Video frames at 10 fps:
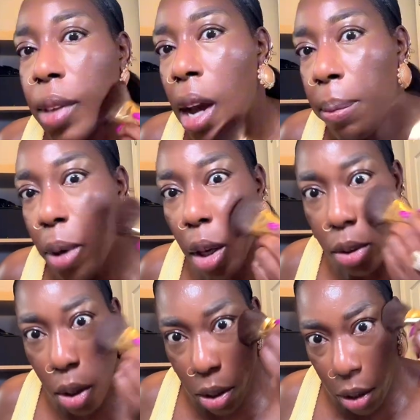I'm not
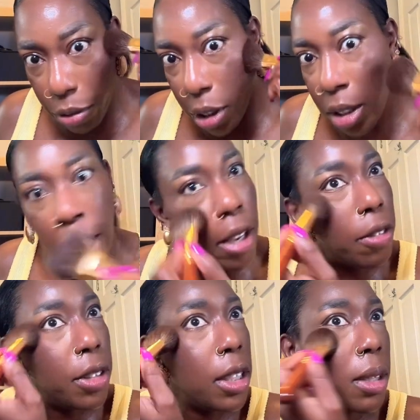gonna, for the sake of
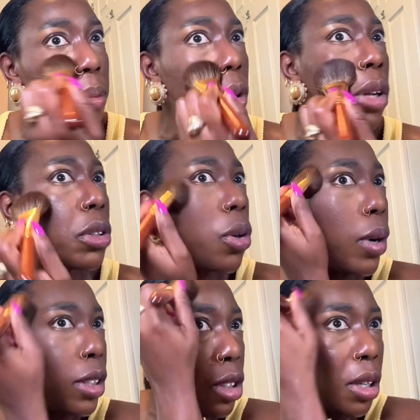this, I'm not
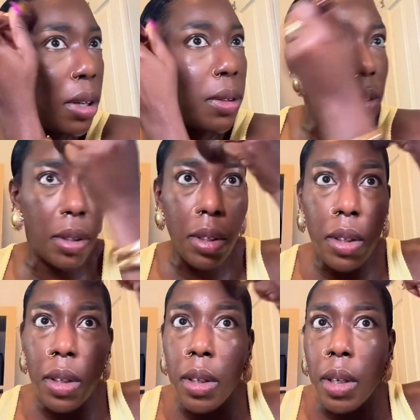going to
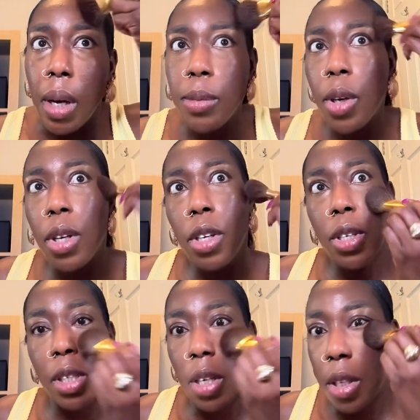use
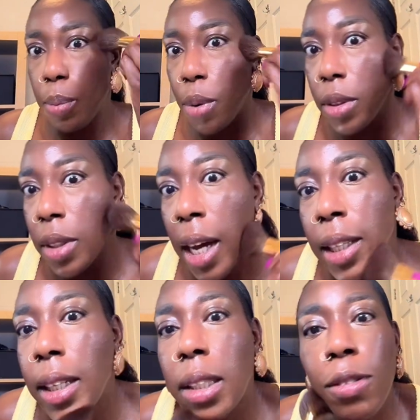another bronzer. I
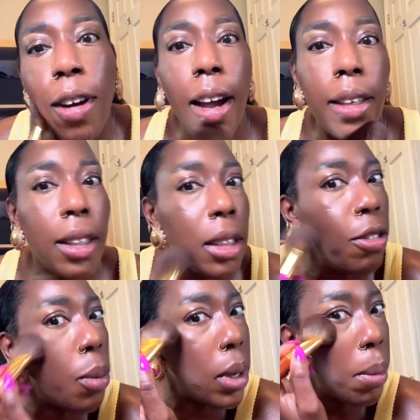think it's fine because
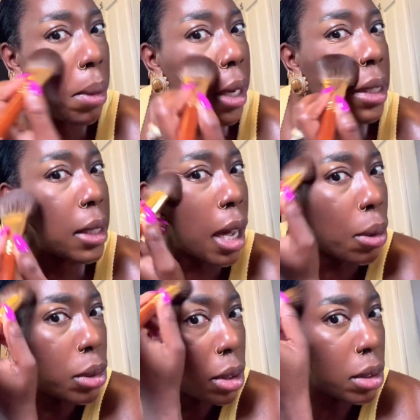even when I blend it
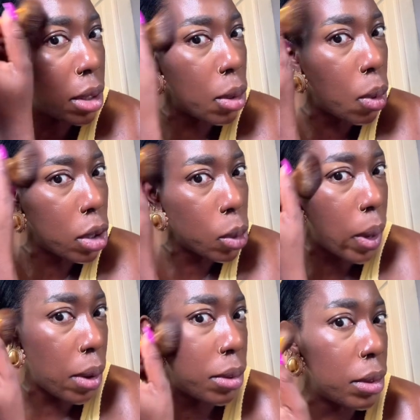out, it works
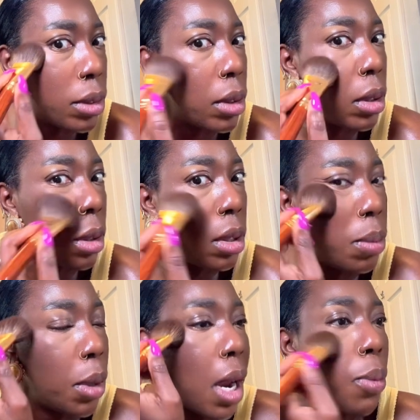well.
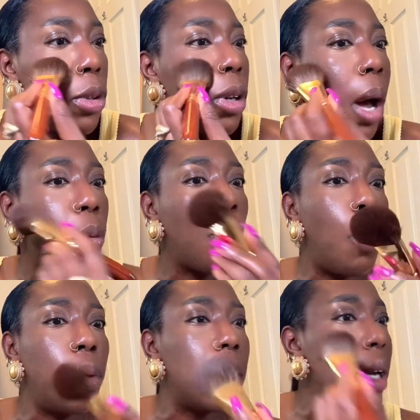But I will go
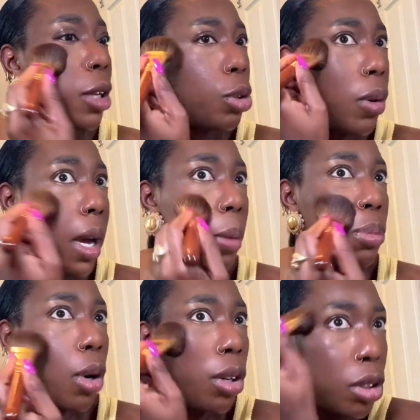with the natural hair
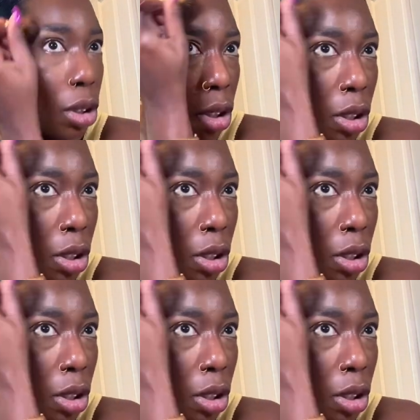brush just